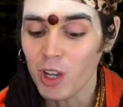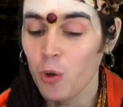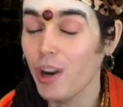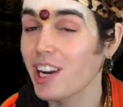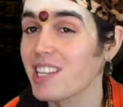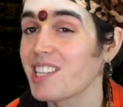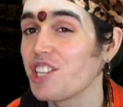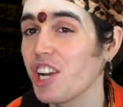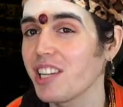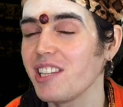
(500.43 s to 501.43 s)
Whereas
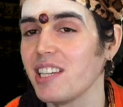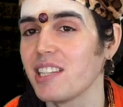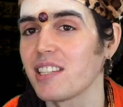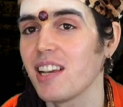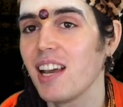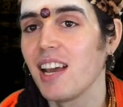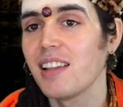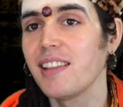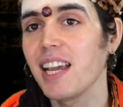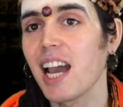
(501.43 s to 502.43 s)
shaktis,
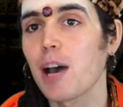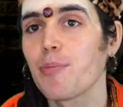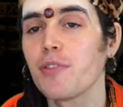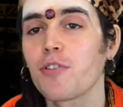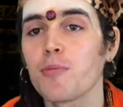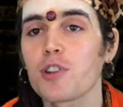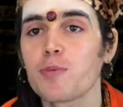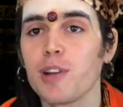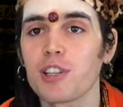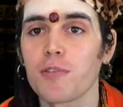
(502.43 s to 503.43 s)
they happen from the
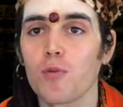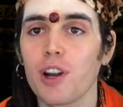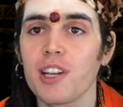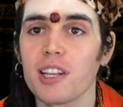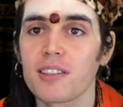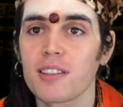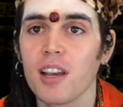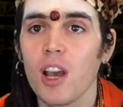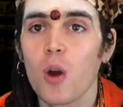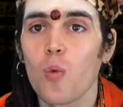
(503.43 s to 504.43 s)
space of oneness.
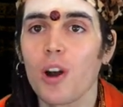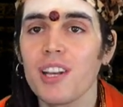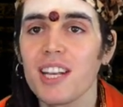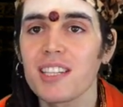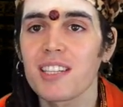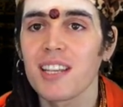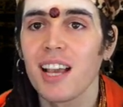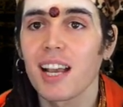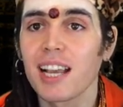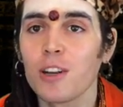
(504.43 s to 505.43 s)
Oneness
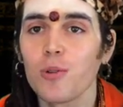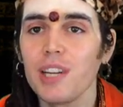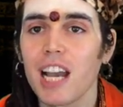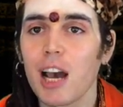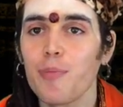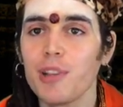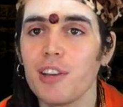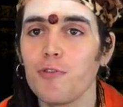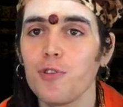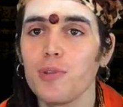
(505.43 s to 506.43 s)
can only happen
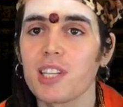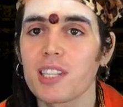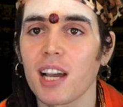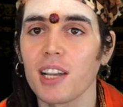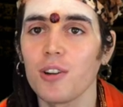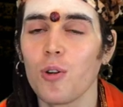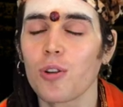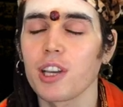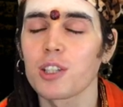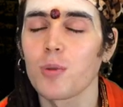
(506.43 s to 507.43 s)
if you decide,
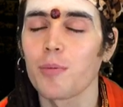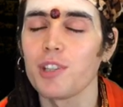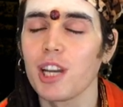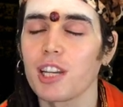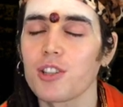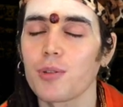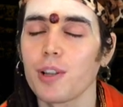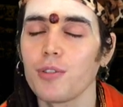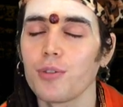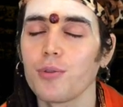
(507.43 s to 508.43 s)
okay Swamiji, I
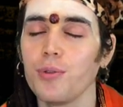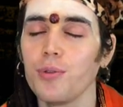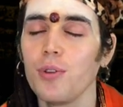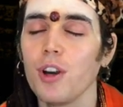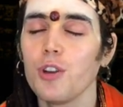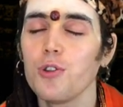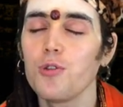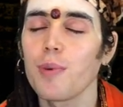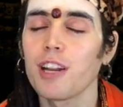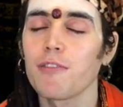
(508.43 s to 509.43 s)
surrender to you,
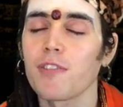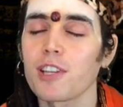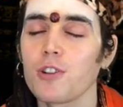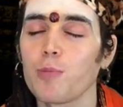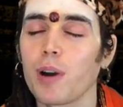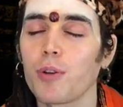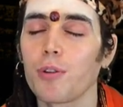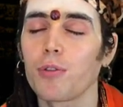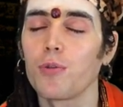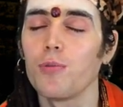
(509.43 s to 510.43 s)
you manifest the power
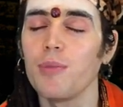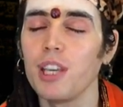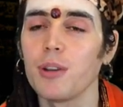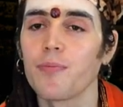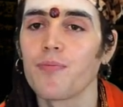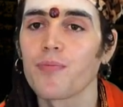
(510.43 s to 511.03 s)
through me.